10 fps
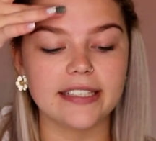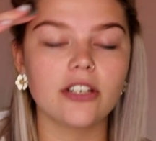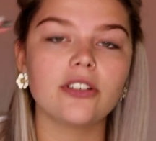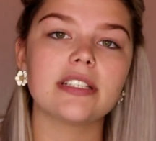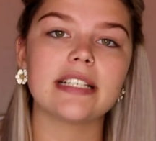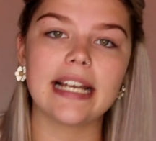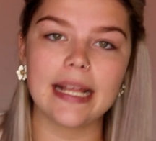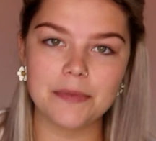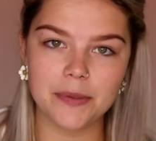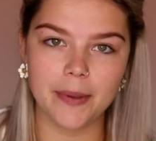I know it doesn't
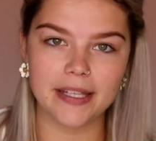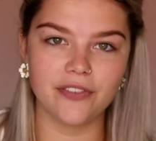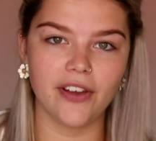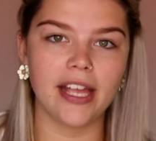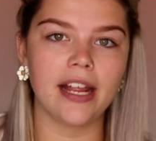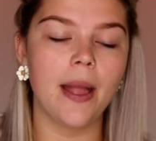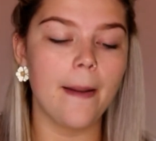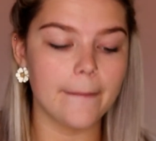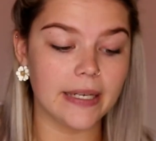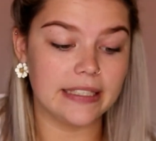claim to be mattifying,
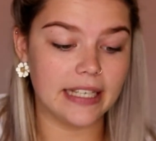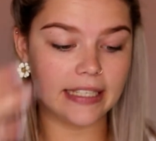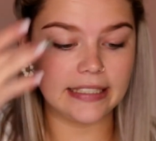but it, it